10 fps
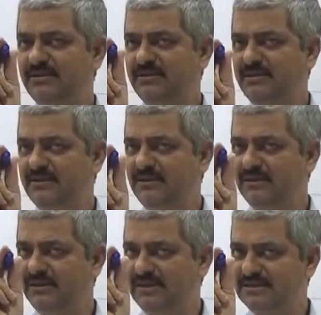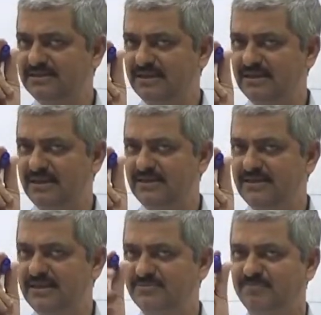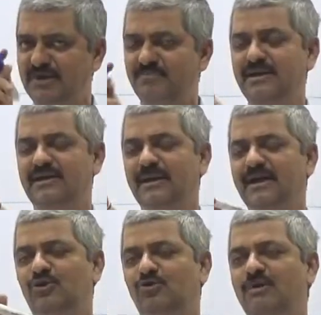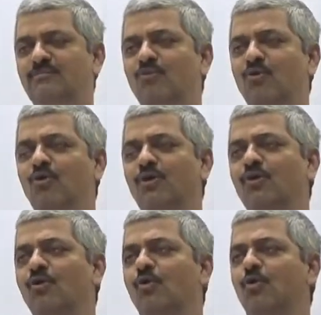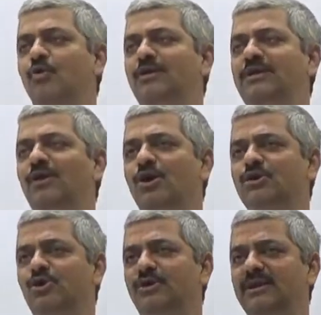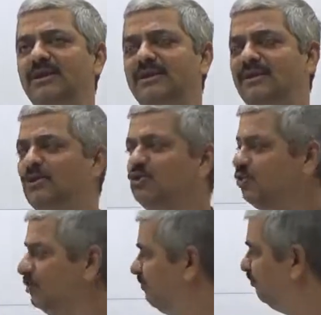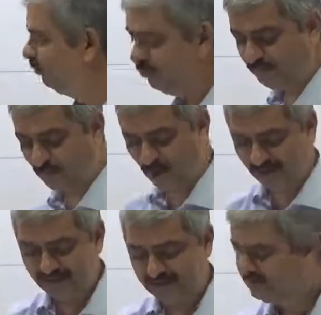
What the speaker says: The laser gun is permitted to be moved only horizontally. So the blue point